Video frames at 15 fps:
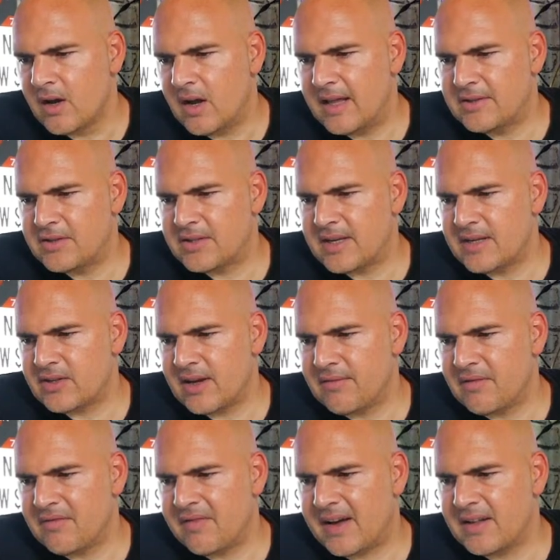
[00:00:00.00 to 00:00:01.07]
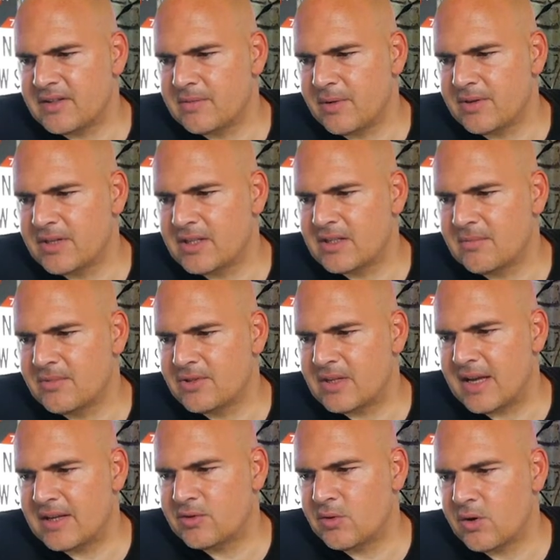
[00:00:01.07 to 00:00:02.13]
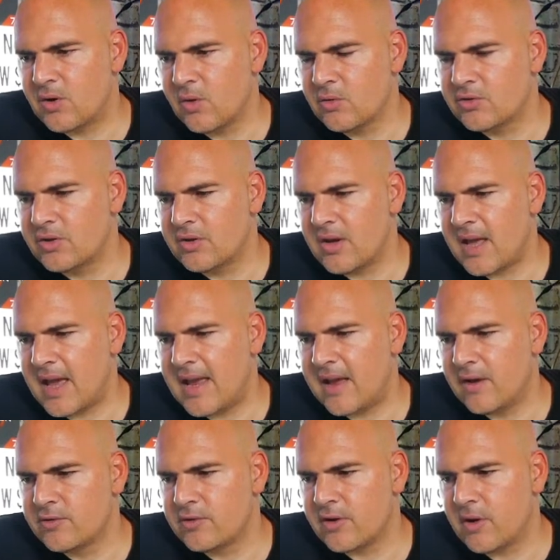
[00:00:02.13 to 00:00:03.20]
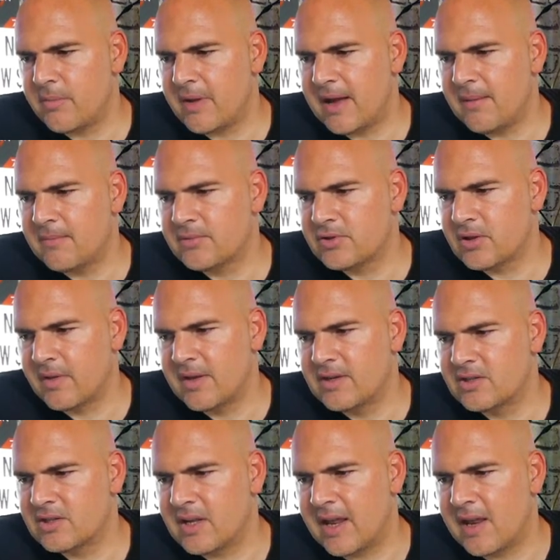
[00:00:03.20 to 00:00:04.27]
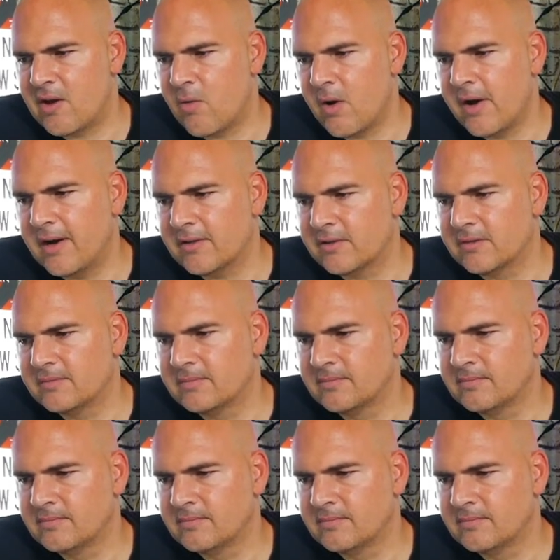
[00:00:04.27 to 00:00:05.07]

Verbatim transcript: Aletta says, I have the fans in my system set to a constant 800 RPM so they stay quiet.